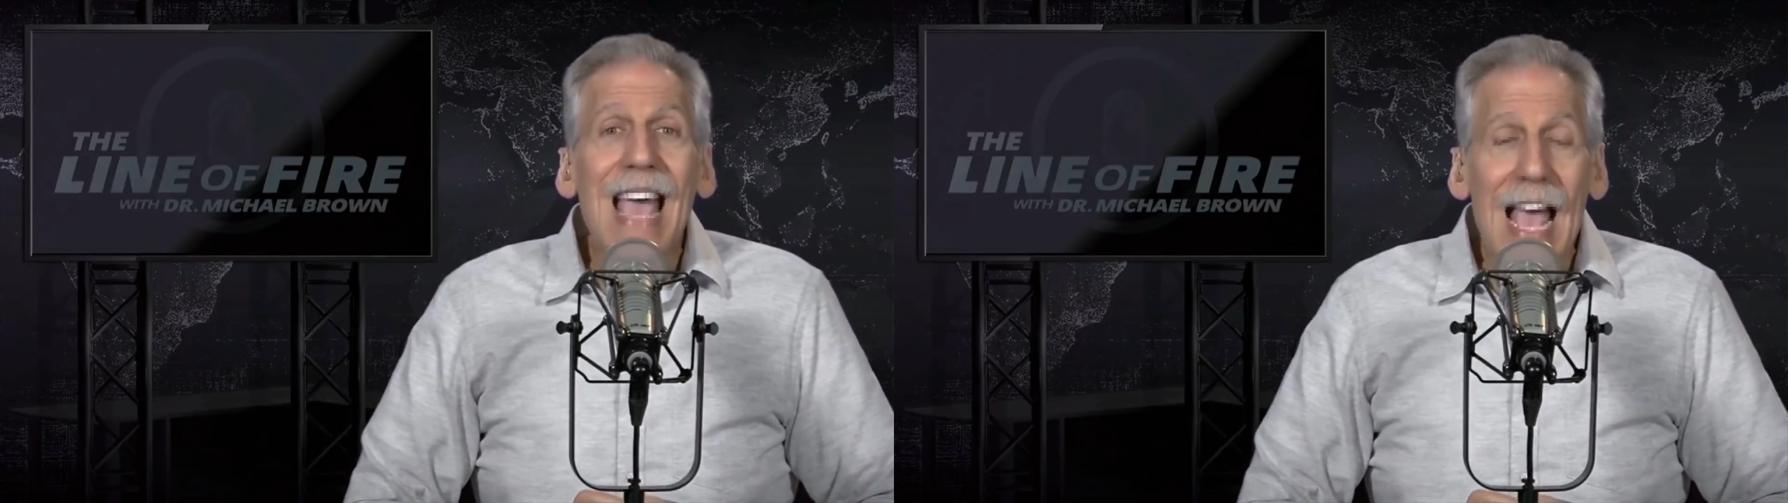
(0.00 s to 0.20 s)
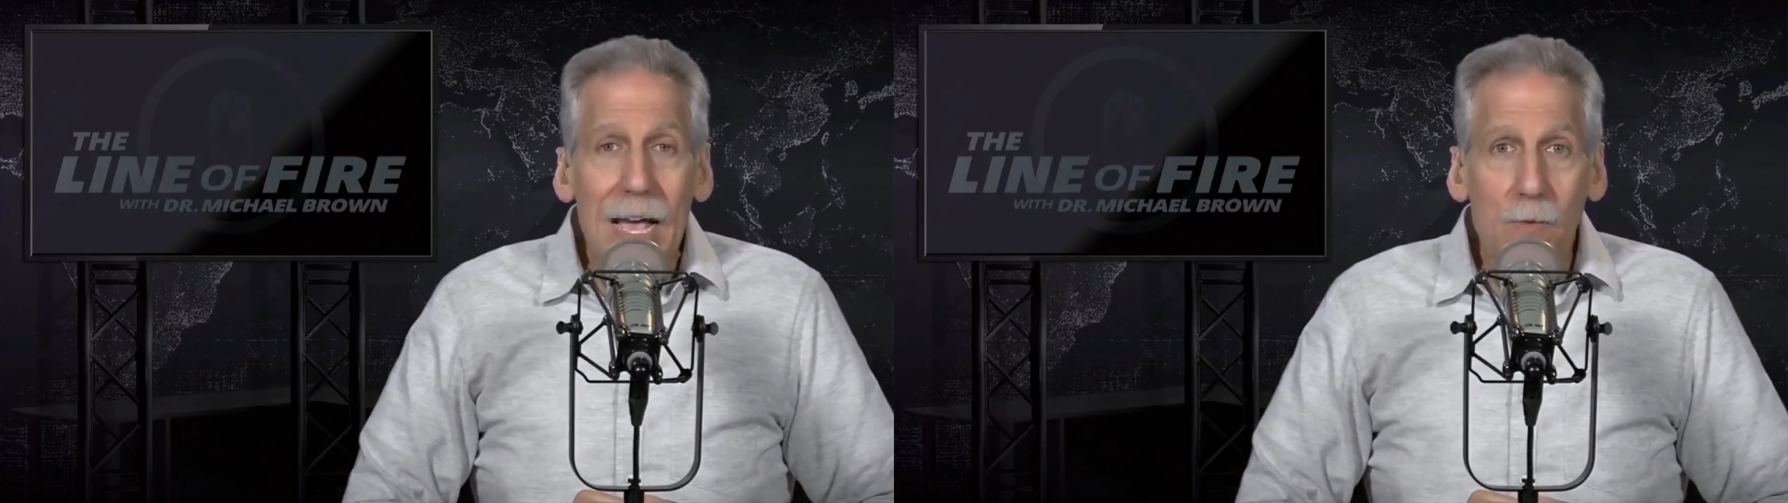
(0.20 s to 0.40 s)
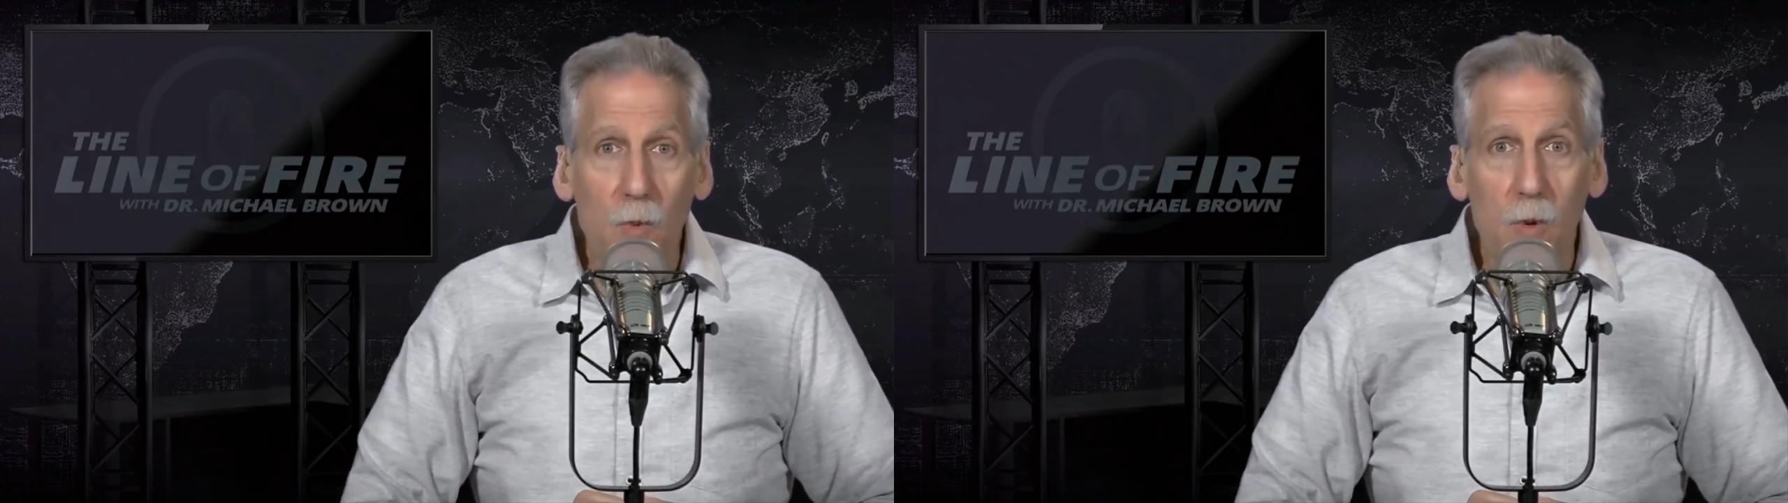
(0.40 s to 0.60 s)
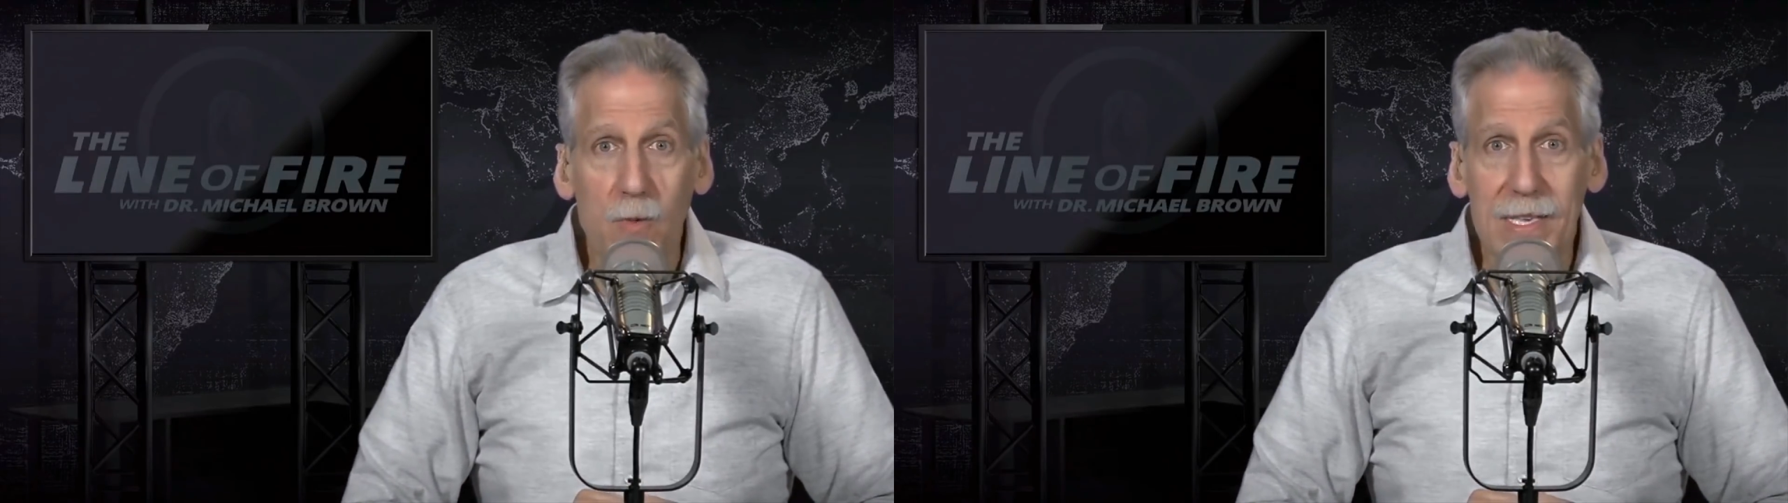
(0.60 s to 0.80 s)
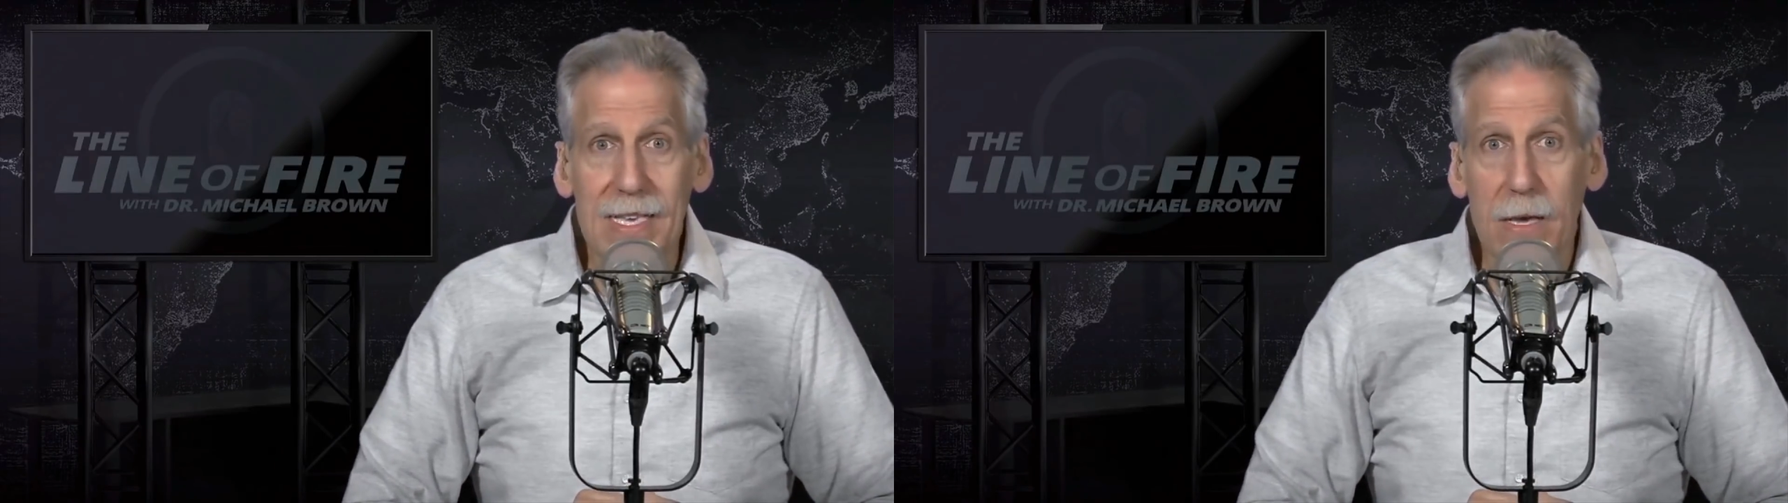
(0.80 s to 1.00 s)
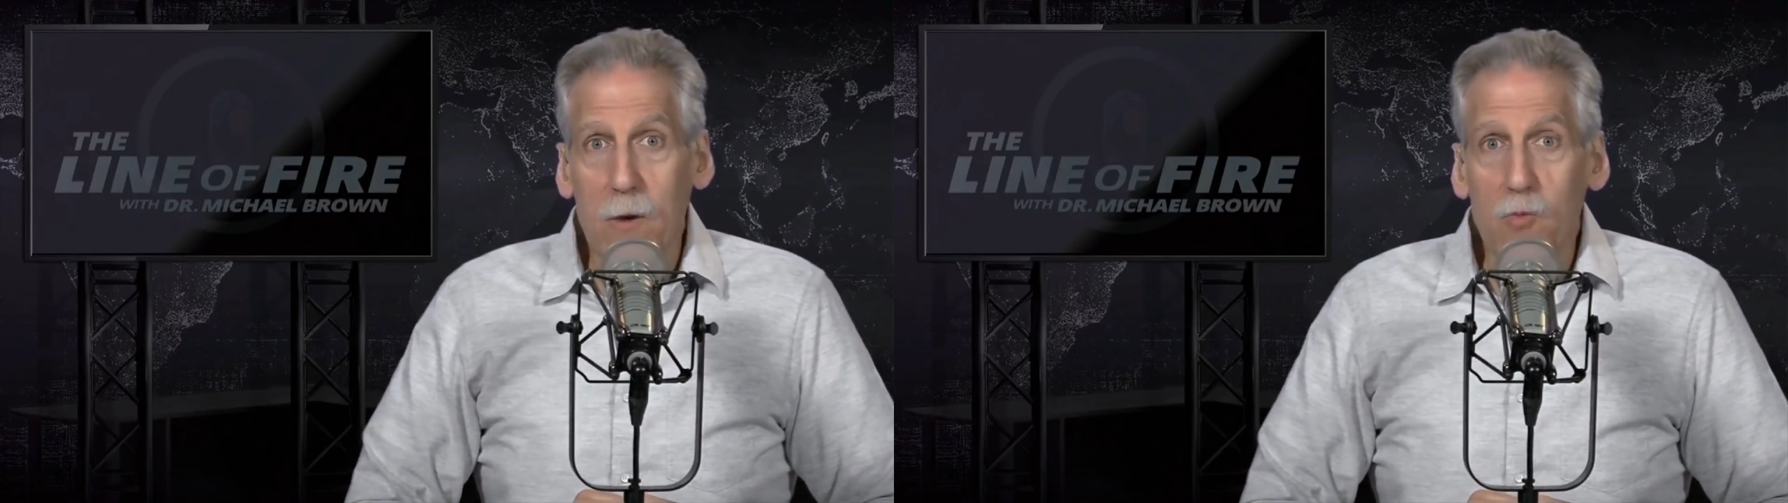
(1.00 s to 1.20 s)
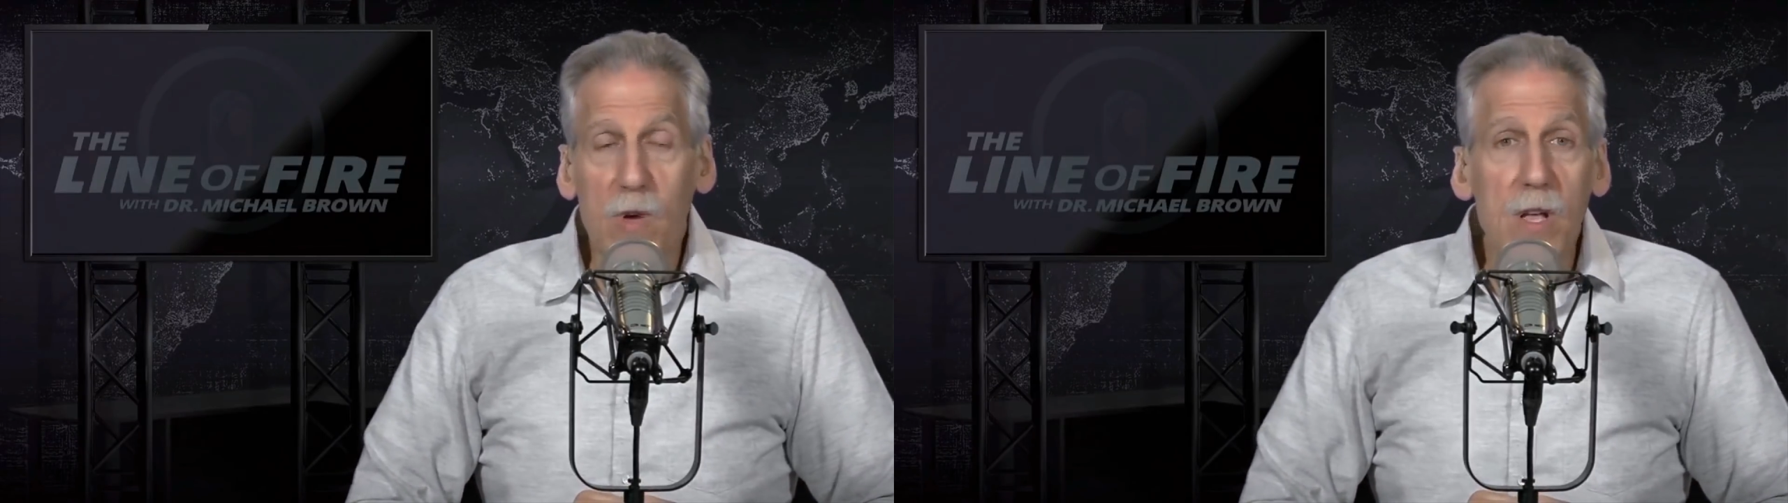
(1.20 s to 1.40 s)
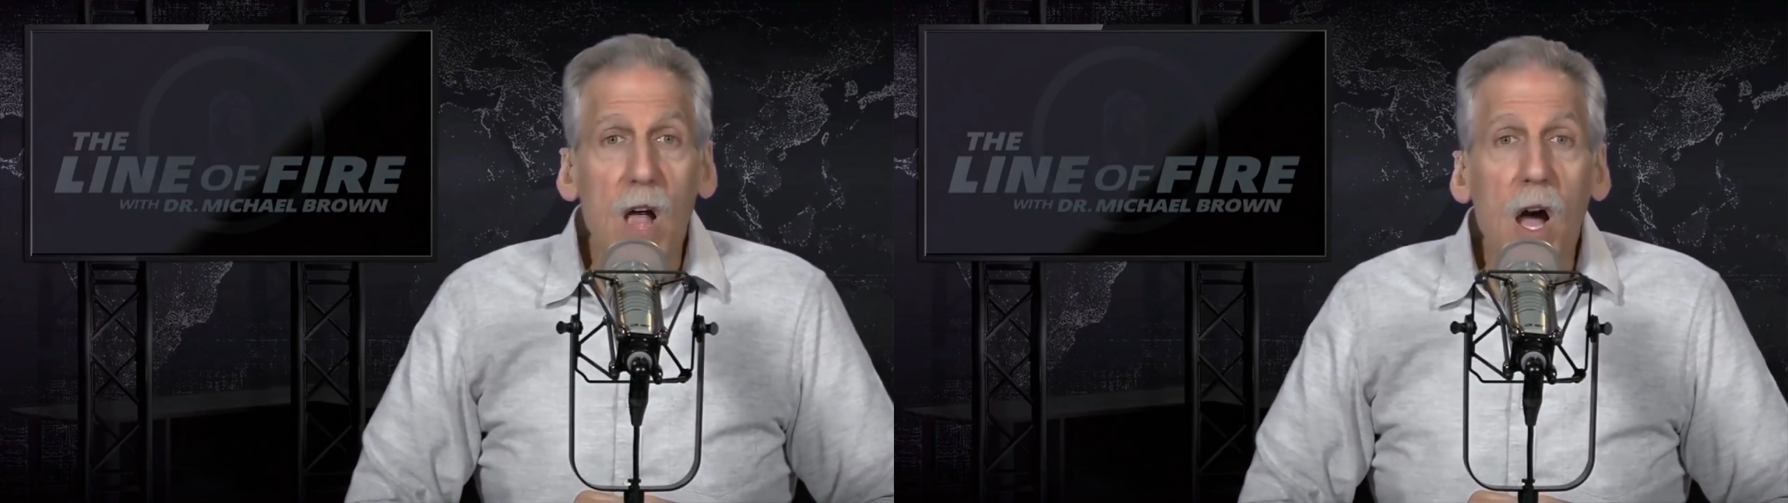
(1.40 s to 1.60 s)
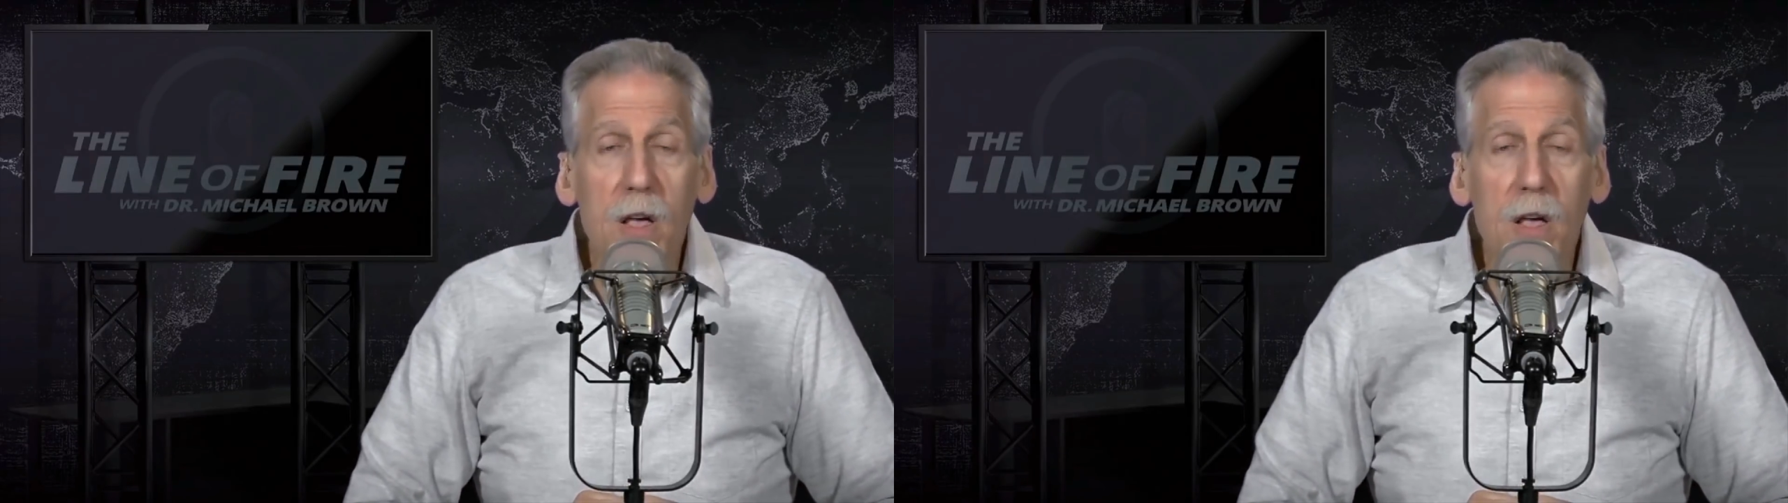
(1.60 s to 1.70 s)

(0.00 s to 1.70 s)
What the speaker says: then what was a real